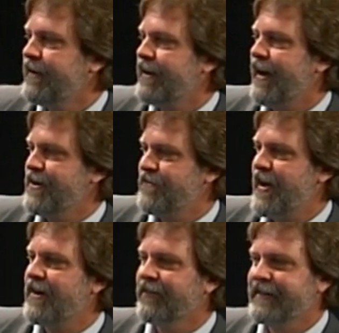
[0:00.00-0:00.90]

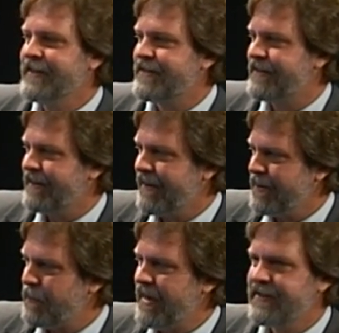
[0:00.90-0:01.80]
Nevada leads the
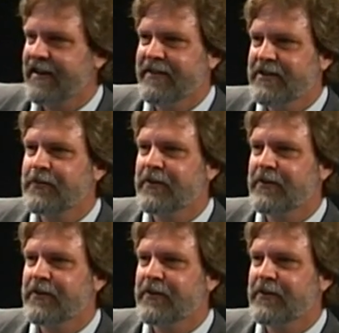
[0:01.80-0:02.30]
pace on this with a